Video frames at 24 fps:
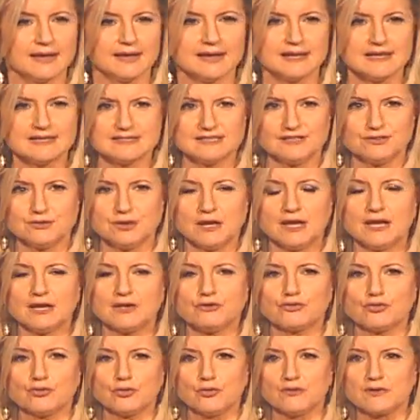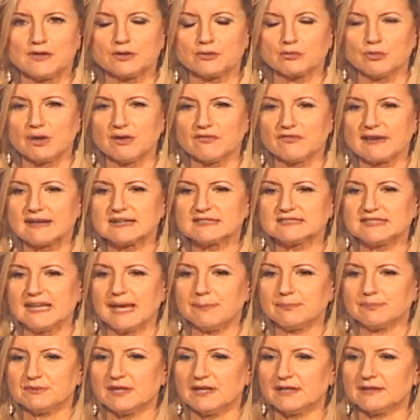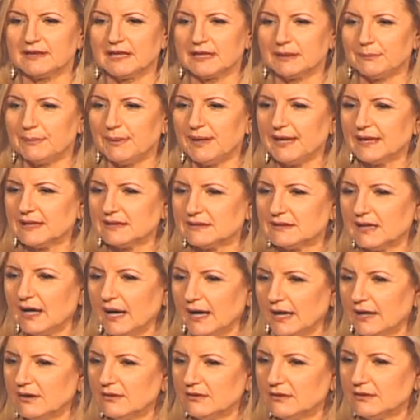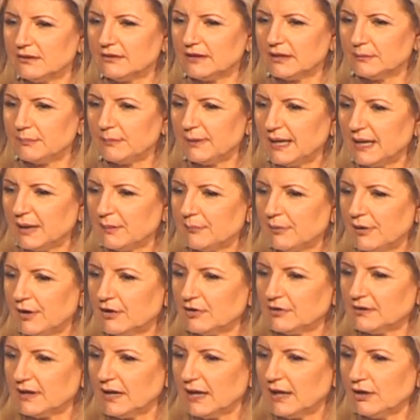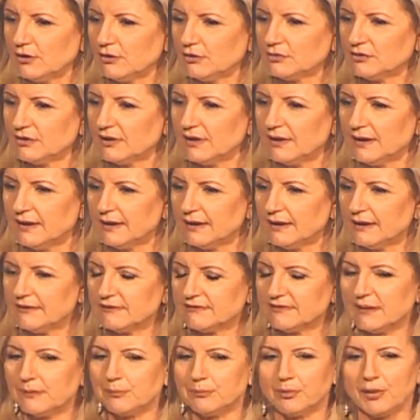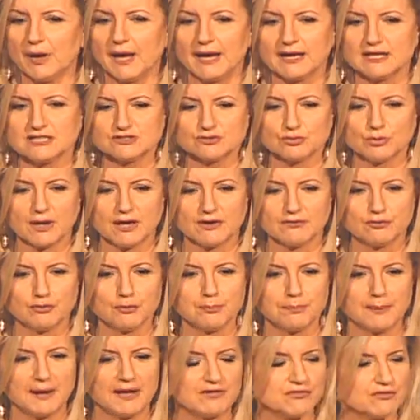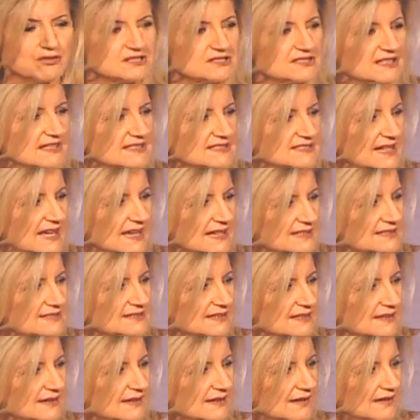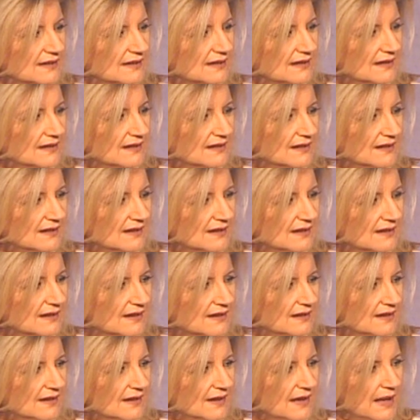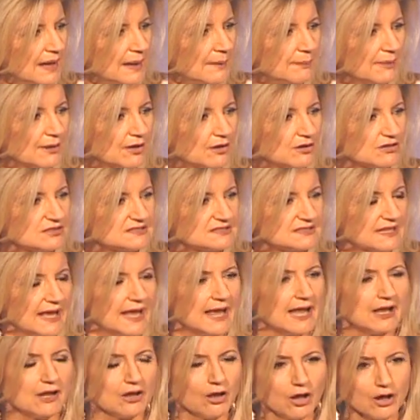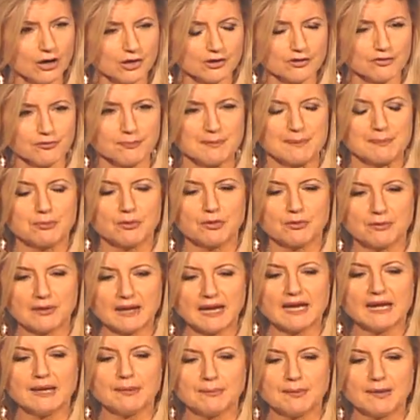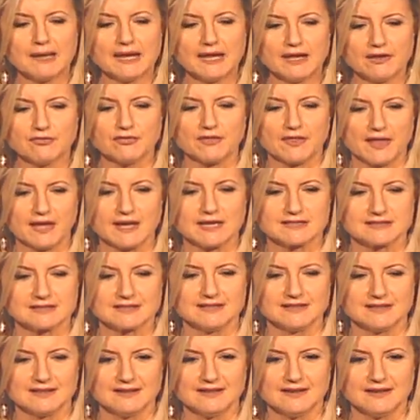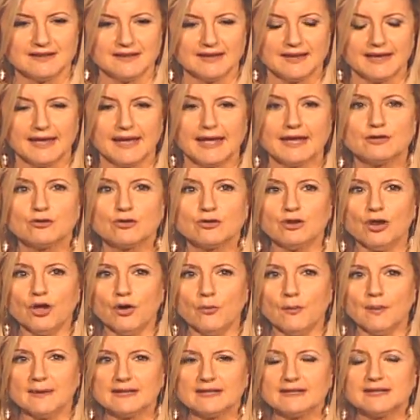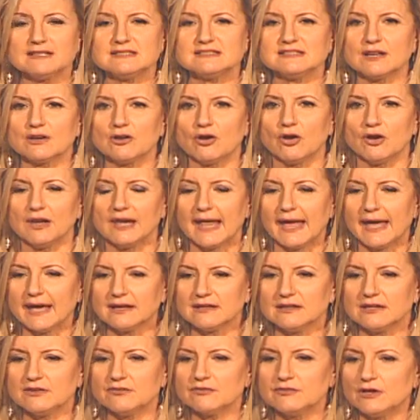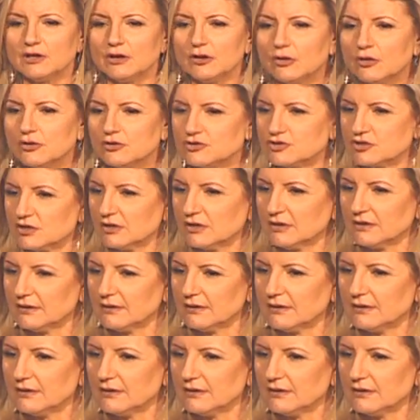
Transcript: is it really true that we have accepted that being tired, that being burnt out, is the price we have to pay for success? Because a lot of people really believe that. And you know what? It is a collective delusion.